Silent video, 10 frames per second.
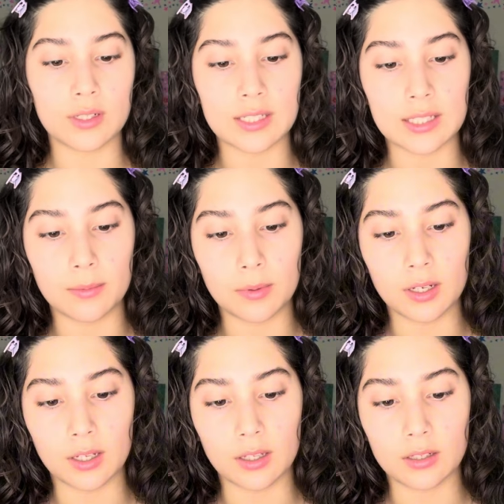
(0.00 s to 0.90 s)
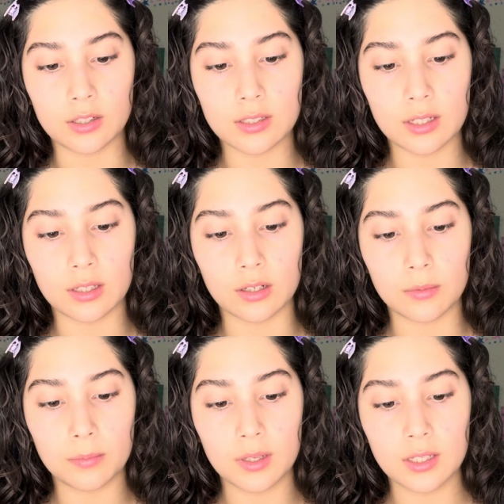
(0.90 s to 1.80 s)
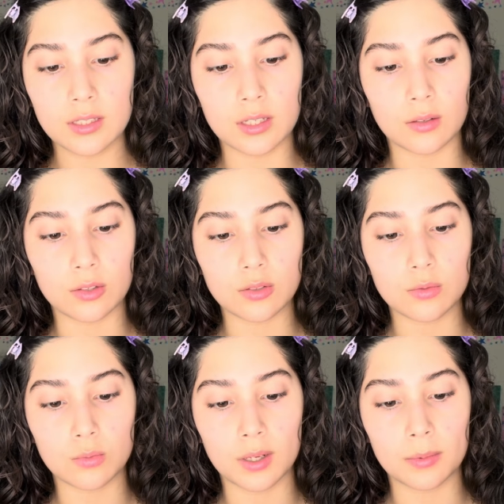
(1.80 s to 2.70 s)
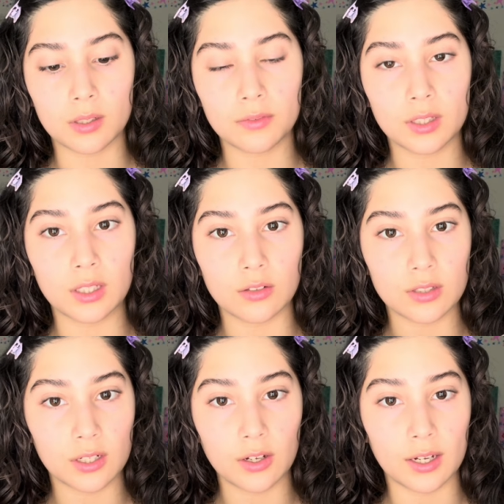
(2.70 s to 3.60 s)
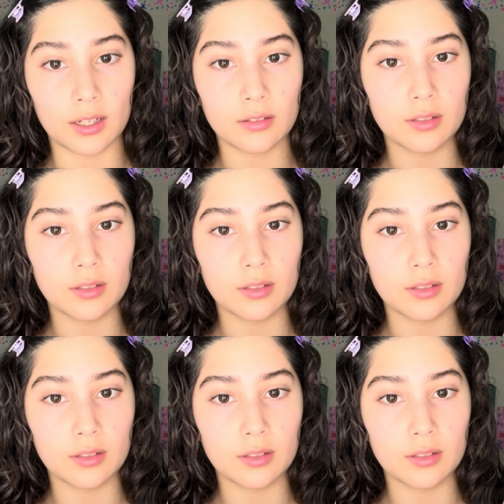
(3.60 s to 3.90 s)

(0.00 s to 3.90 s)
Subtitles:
to dip it in just a little bit and just wipe it off on the other side of your hand. You're